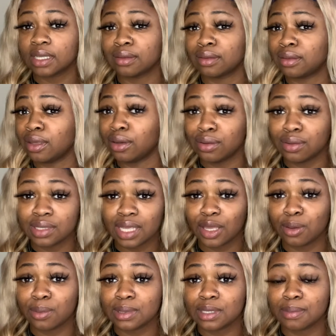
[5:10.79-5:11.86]
Those
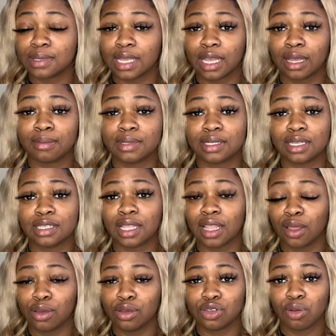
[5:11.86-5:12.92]
help sometimes, just as
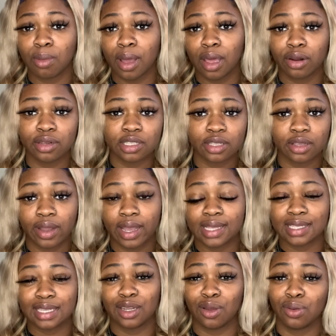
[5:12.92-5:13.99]
long as you monitor
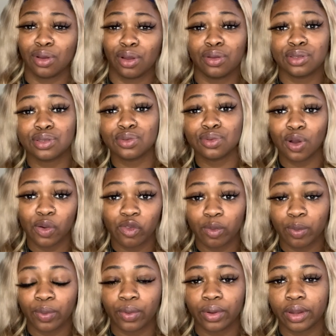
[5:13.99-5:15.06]
it, don't go too
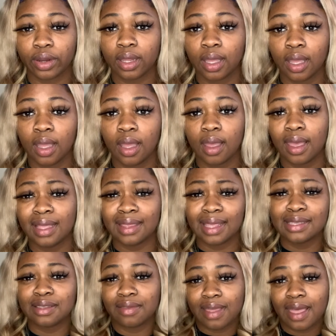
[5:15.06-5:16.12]
overboard and
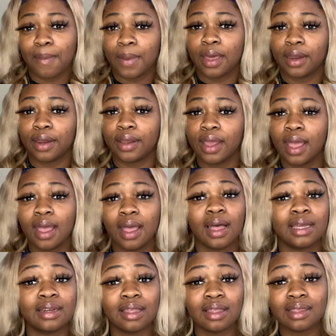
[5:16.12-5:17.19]
things of that matter.
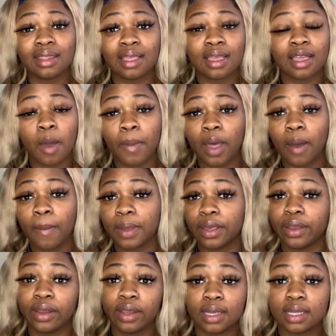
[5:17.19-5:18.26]
Another thing about
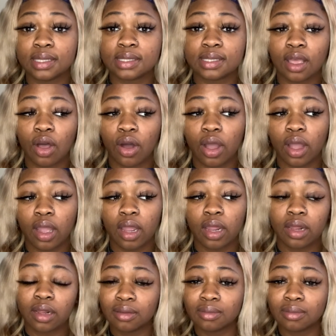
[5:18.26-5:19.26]
periods are,